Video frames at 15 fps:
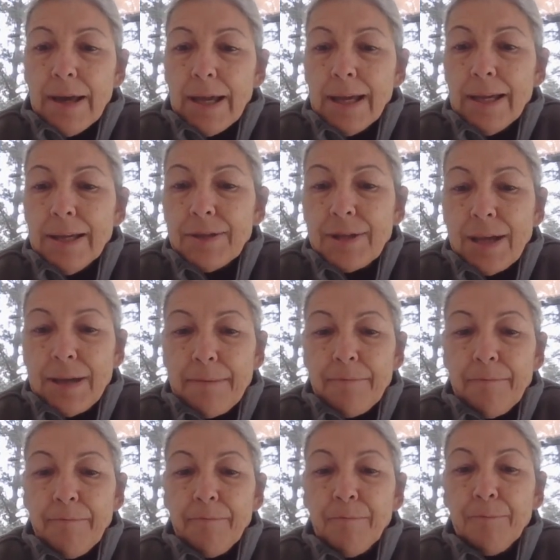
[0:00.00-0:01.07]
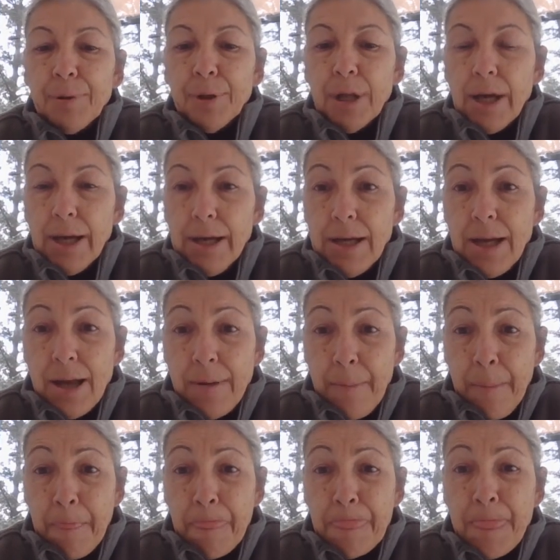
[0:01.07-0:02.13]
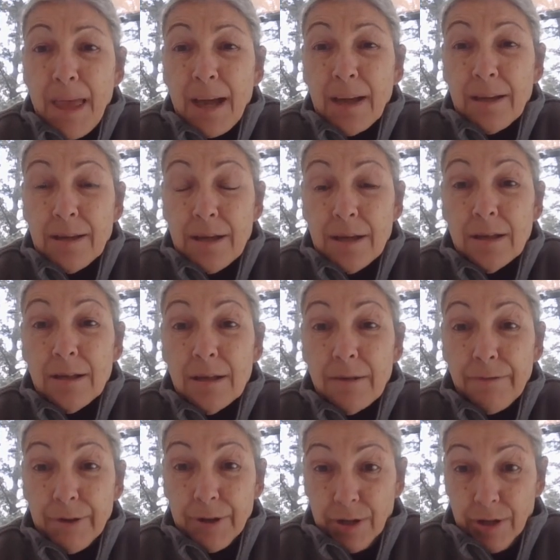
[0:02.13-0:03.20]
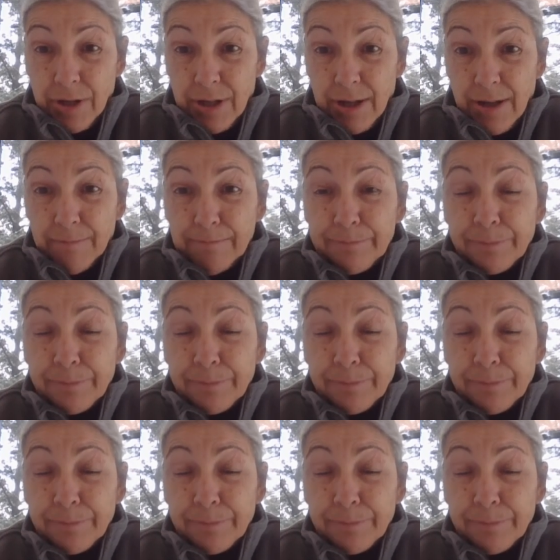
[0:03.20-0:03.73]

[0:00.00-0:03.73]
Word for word: it's a blood and yin deficiency.